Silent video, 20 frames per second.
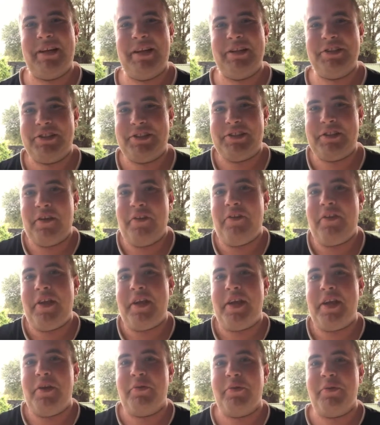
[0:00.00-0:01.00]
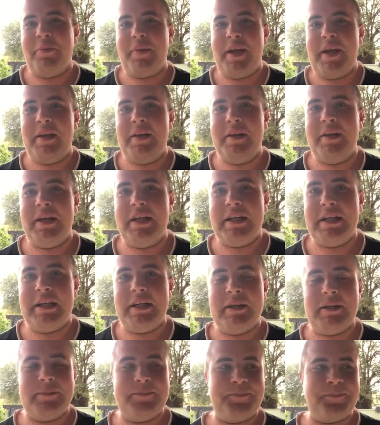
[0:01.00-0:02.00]
I just don't think he will be.
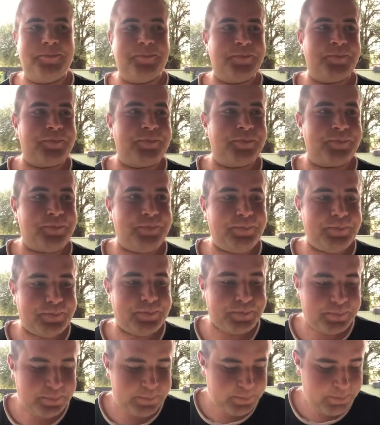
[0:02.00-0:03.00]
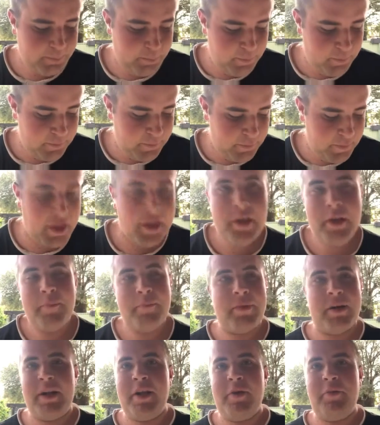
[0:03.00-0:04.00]

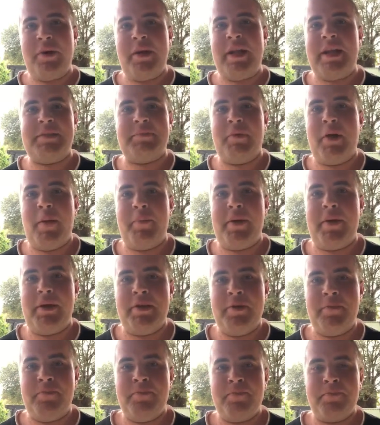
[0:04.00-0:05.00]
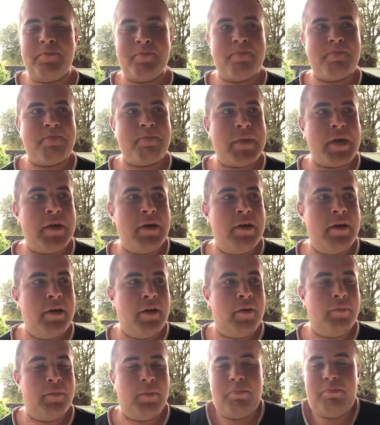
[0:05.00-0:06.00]
But anyway, that's my opinion.
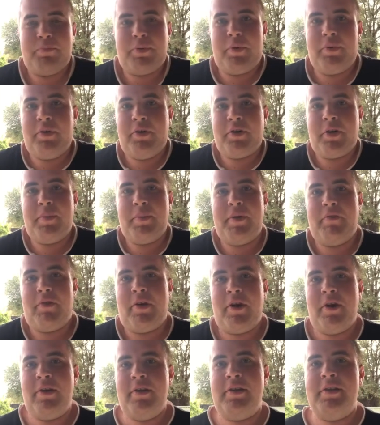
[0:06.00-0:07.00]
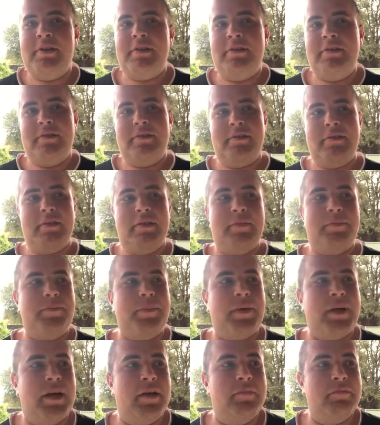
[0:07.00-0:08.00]
I'm probably not going to be right,
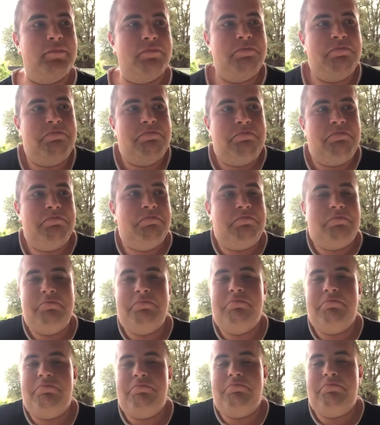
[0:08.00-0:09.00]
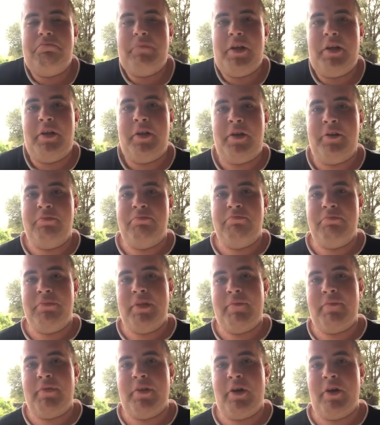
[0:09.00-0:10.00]
but I don't know.
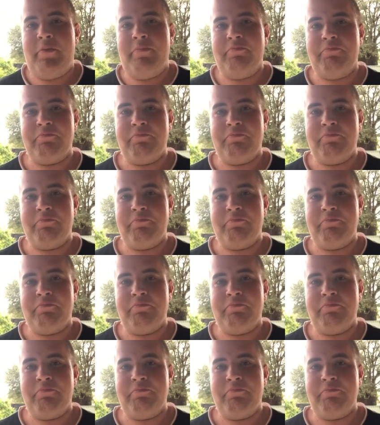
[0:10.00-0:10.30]
You never know.